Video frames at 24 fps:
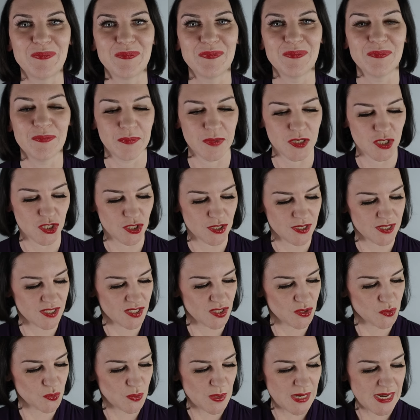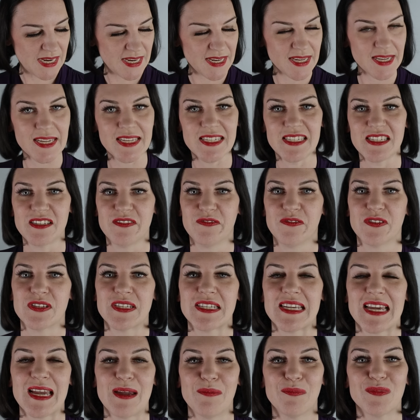but just 3 different
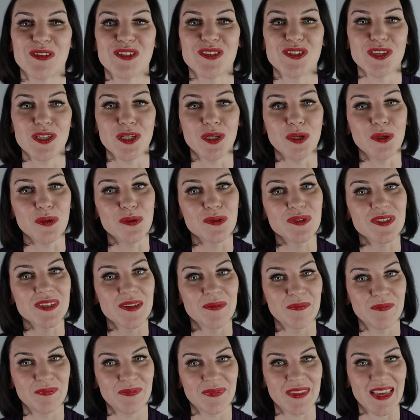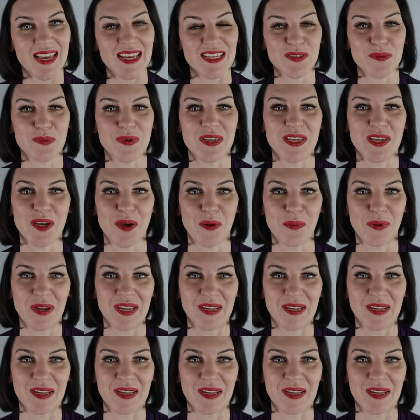hammers to use as we're going.